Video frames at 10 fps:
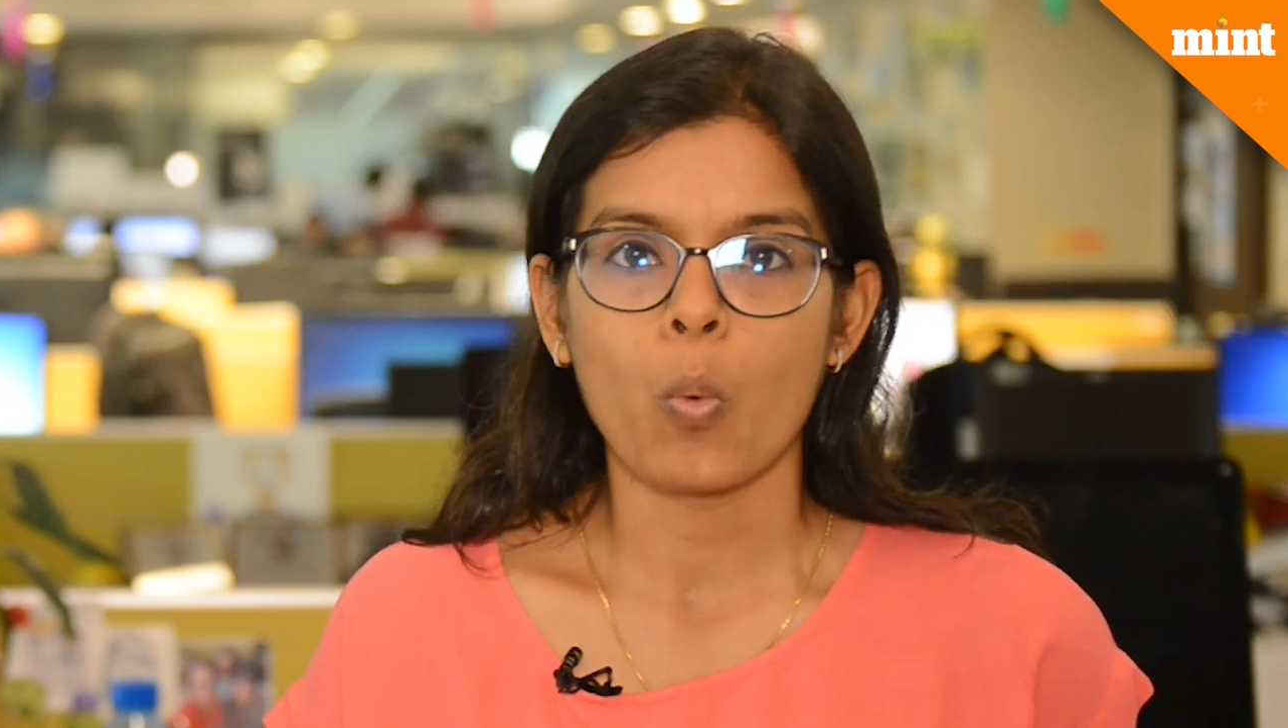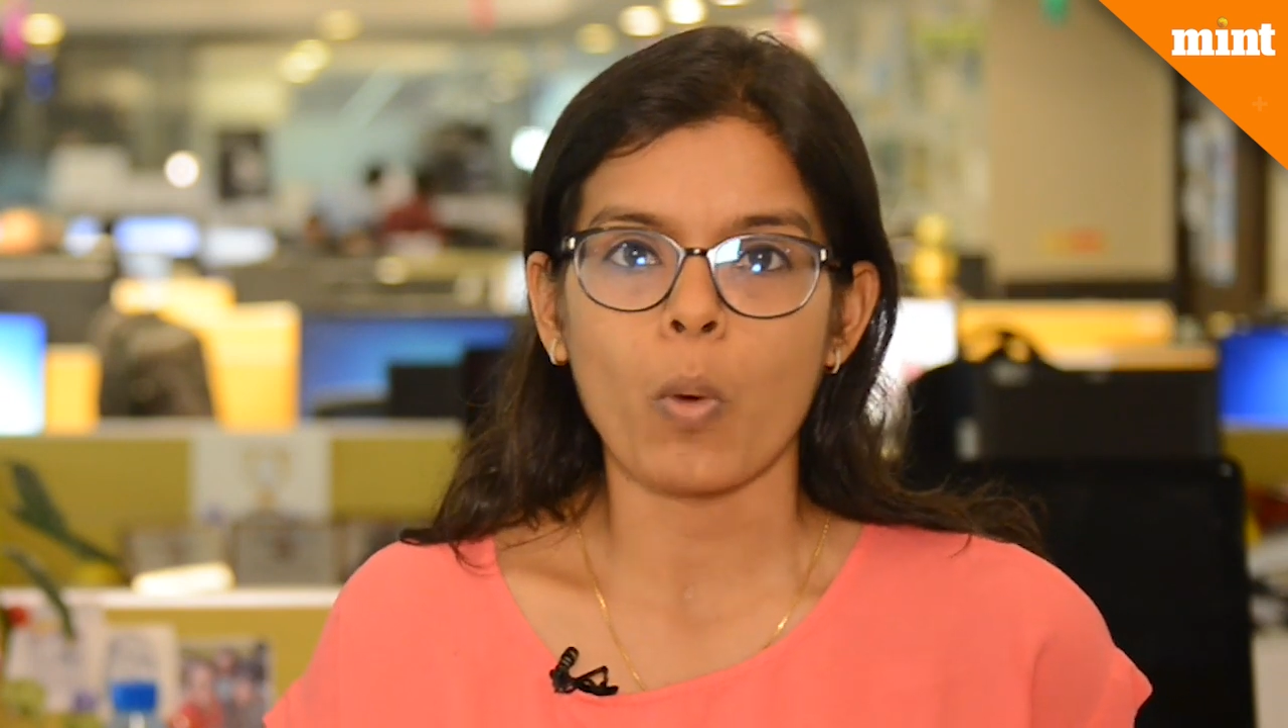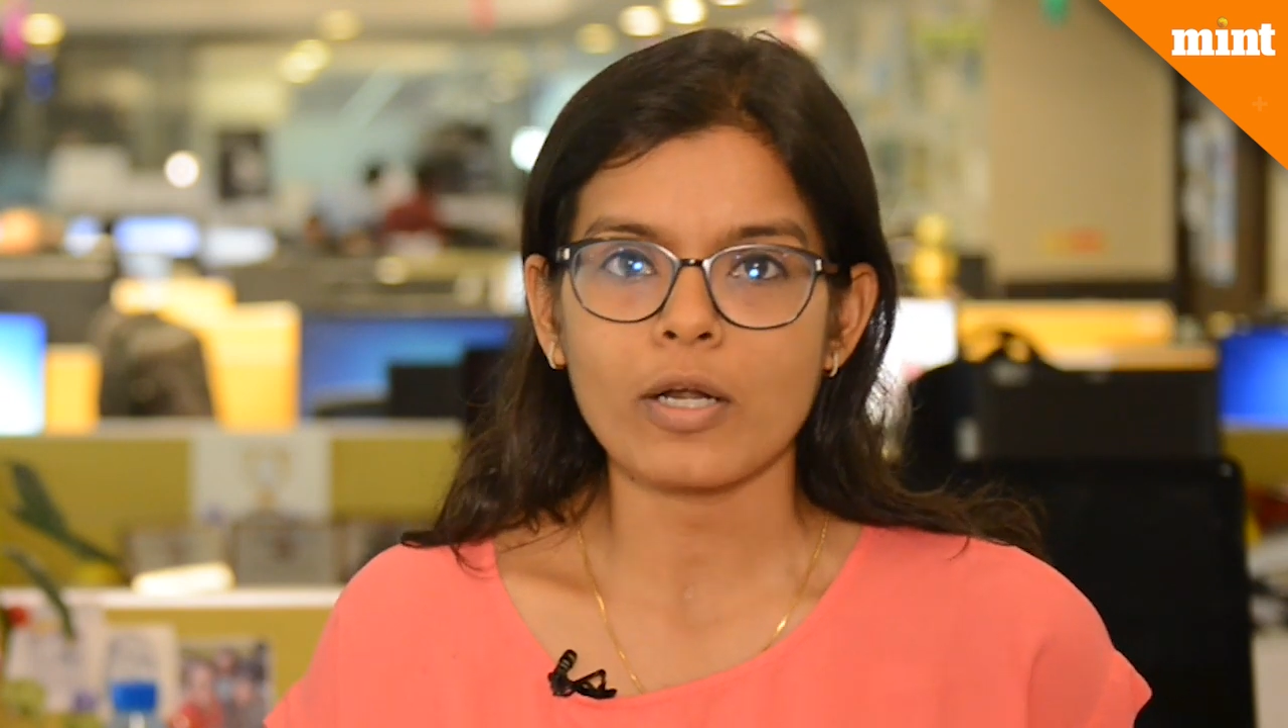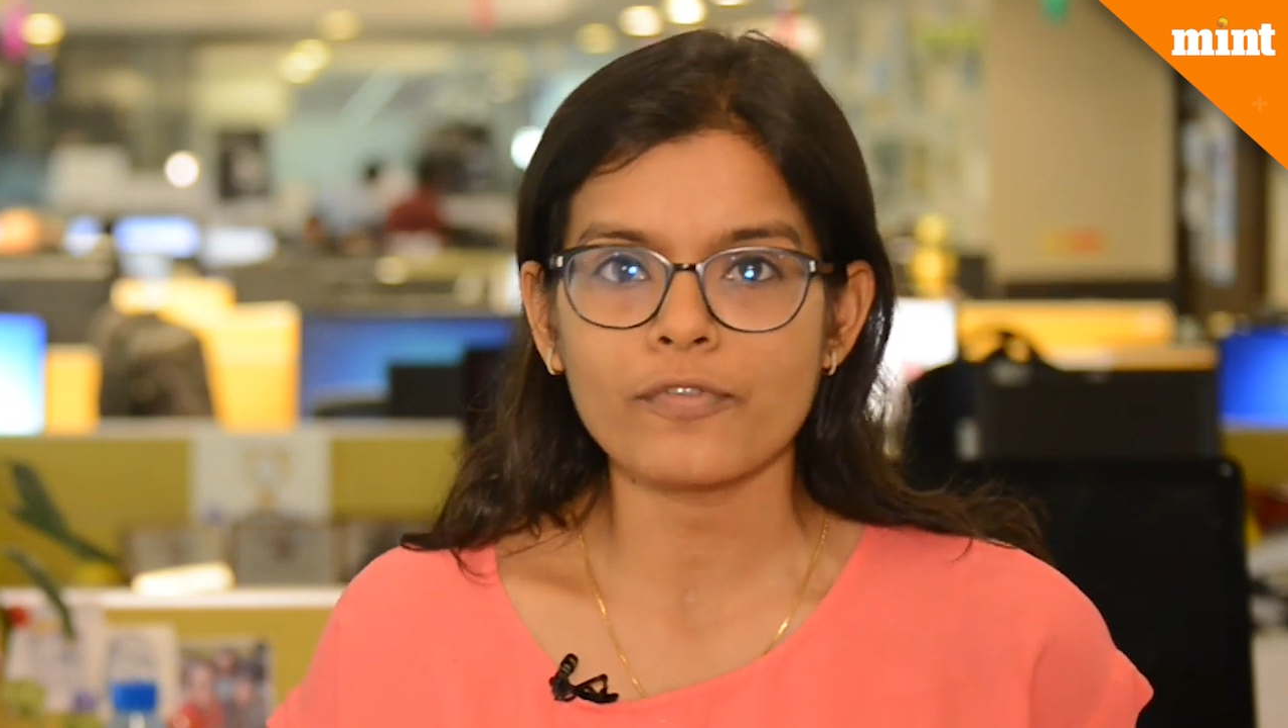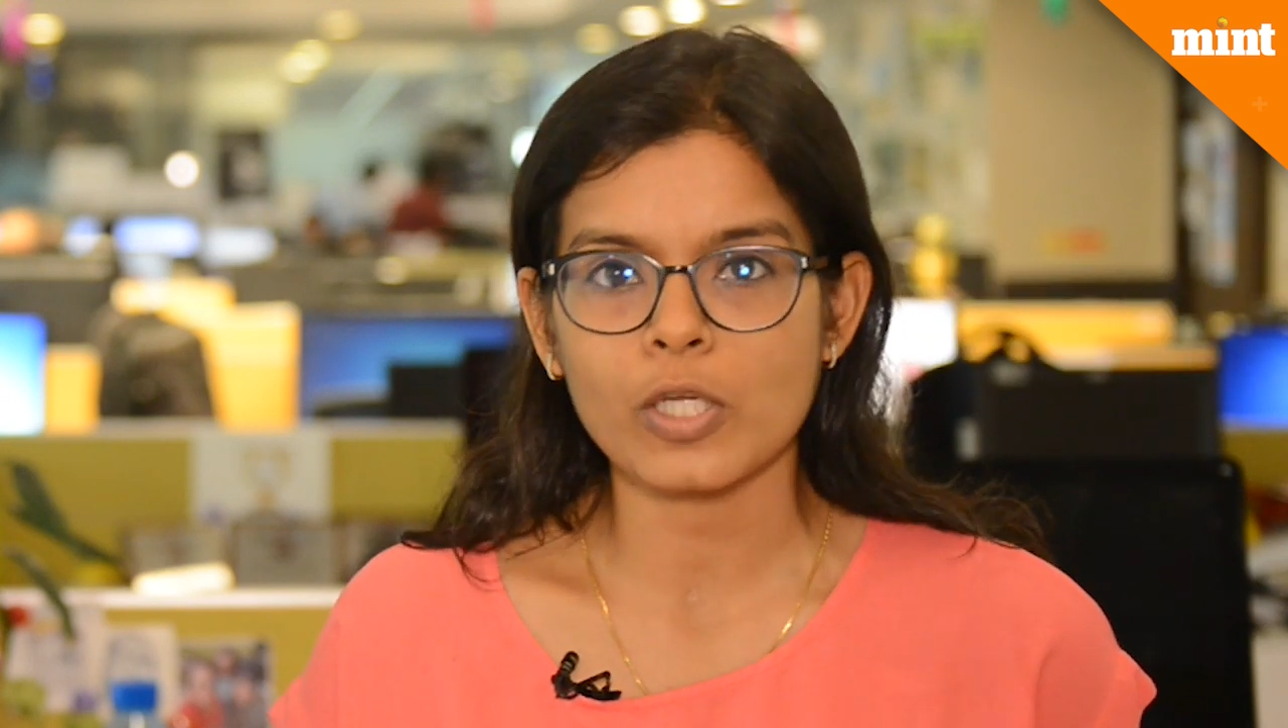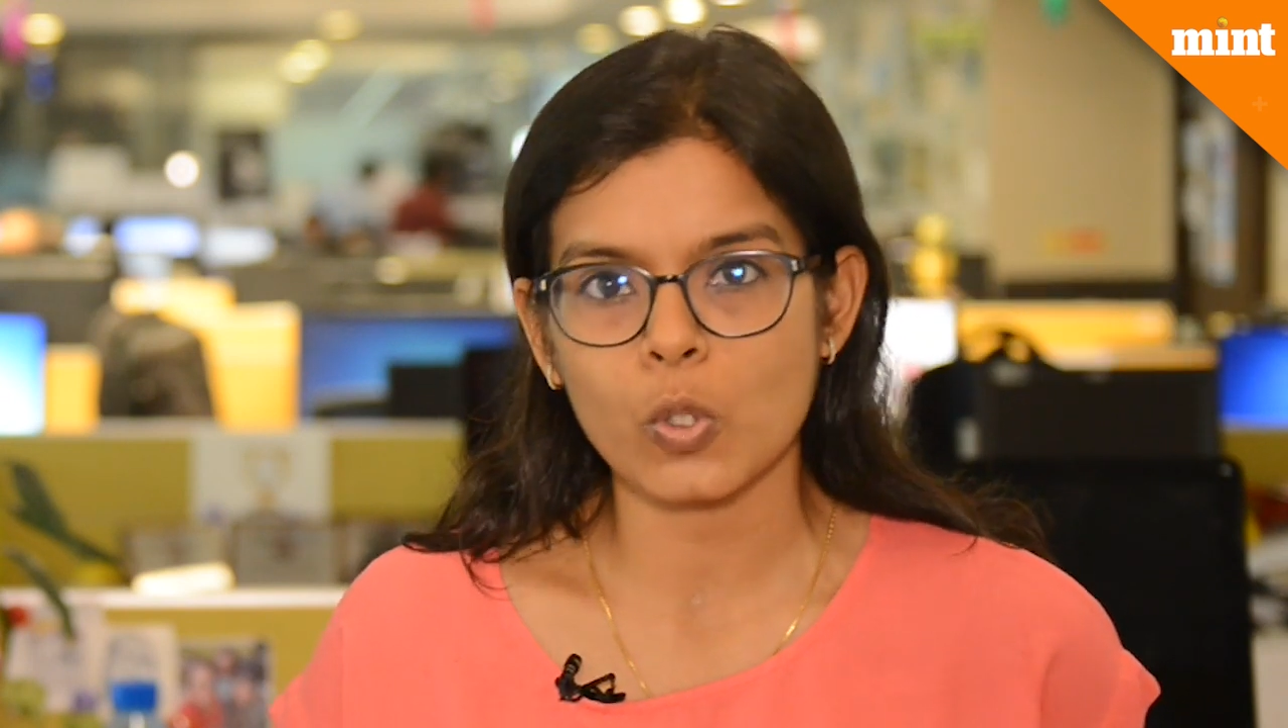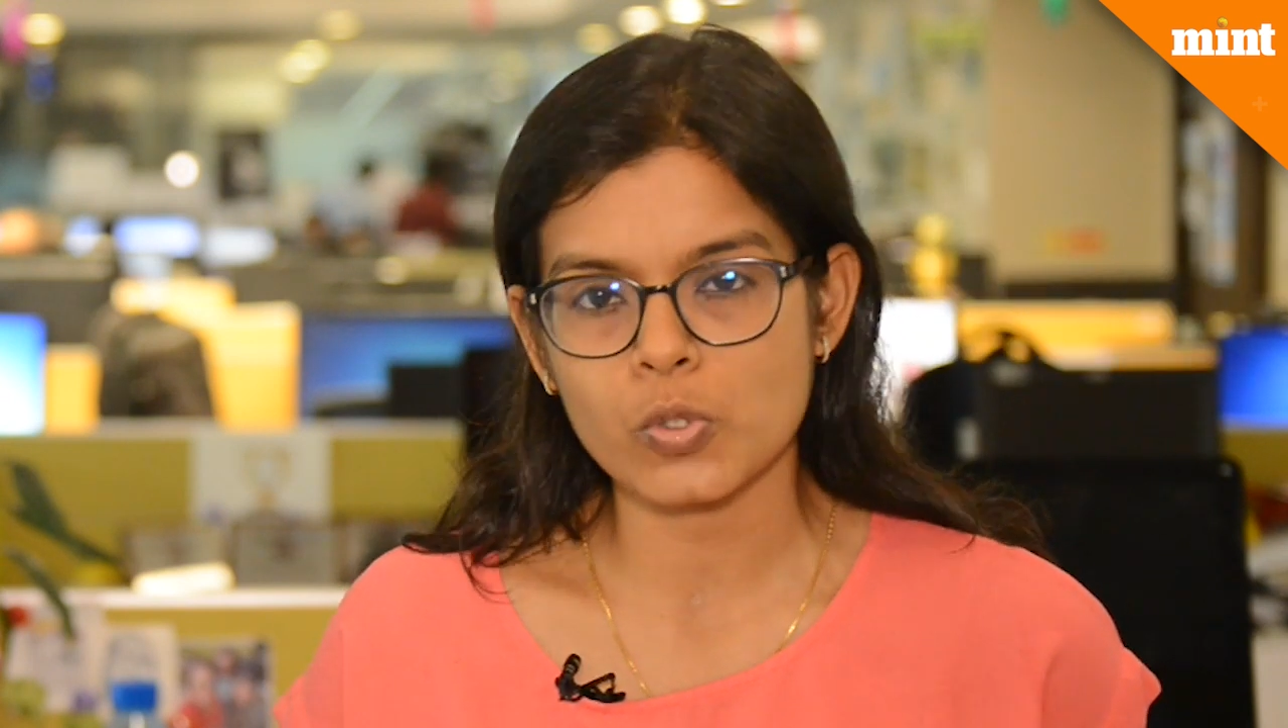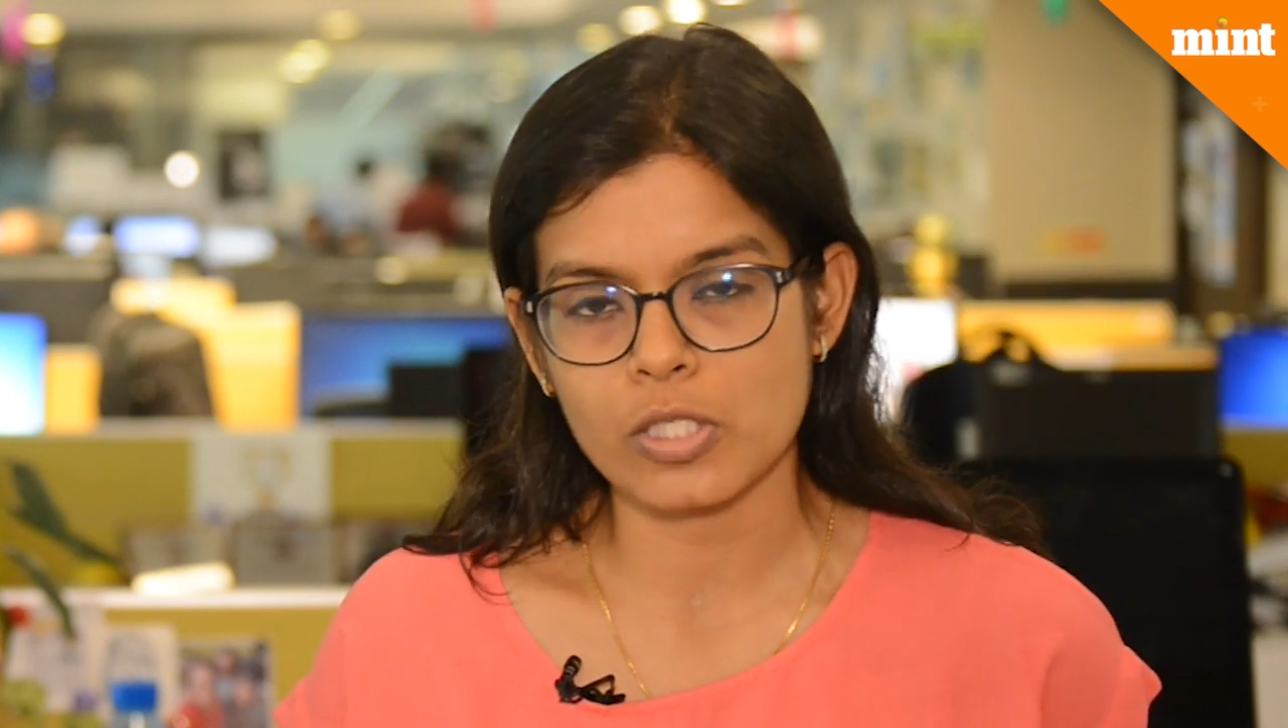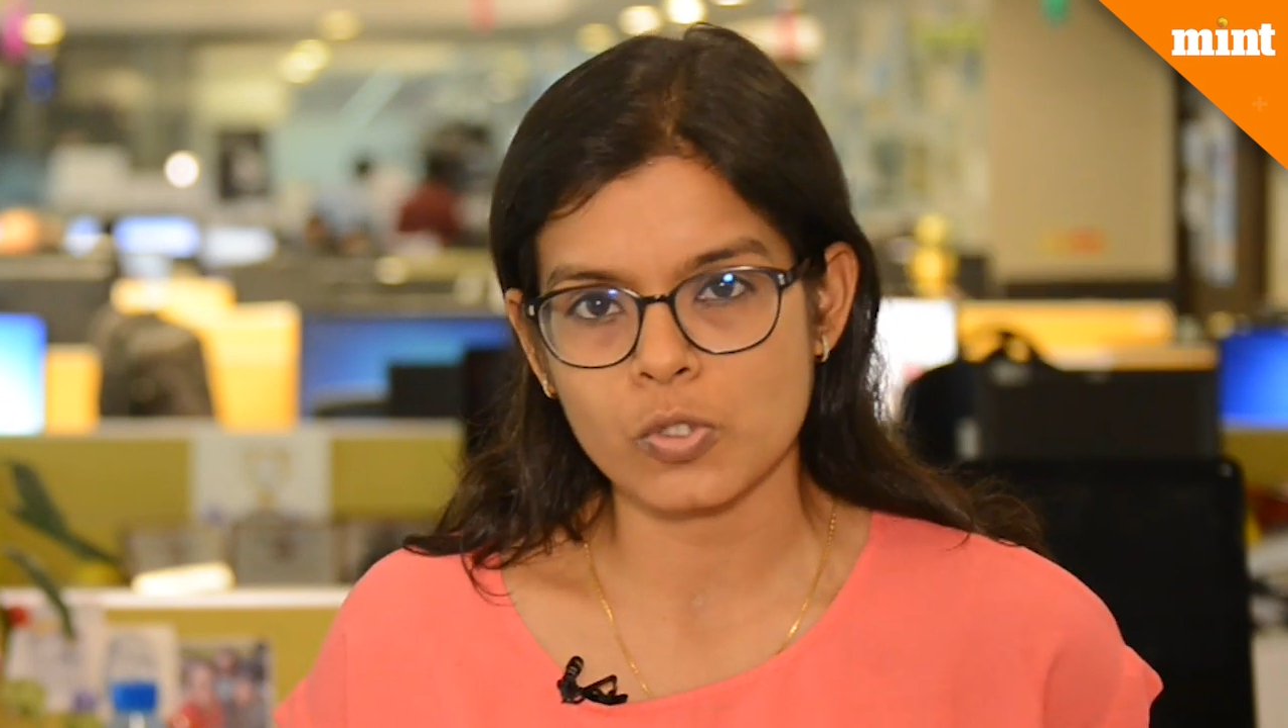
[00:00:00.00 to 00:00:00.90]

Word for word: one of the close